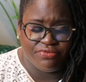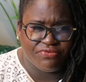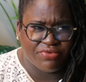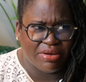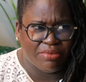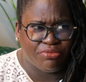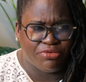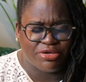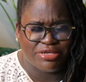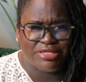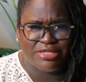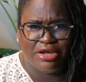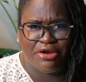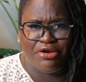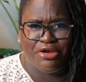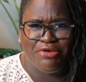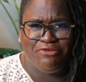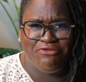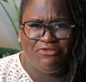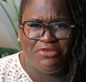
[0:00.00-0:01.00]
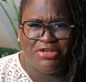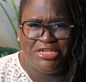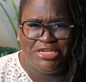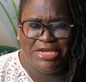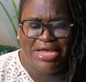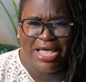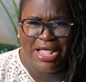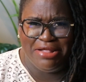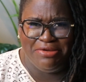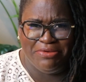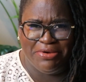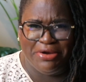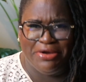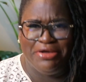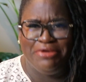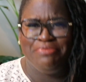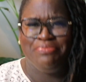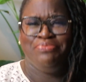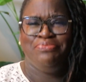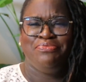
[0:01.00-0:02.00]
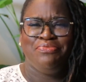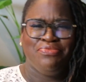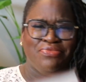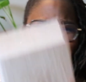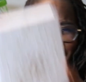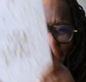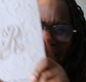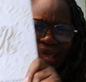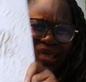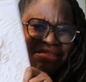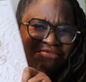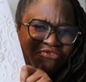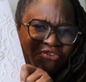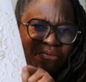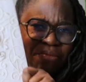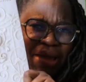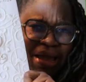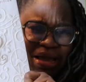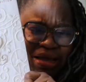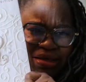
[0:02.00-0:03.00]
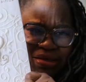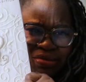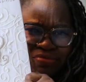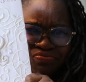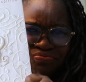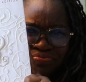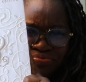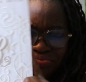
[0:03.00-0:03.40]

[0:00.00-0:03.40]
February sorry, for January is Rebecca.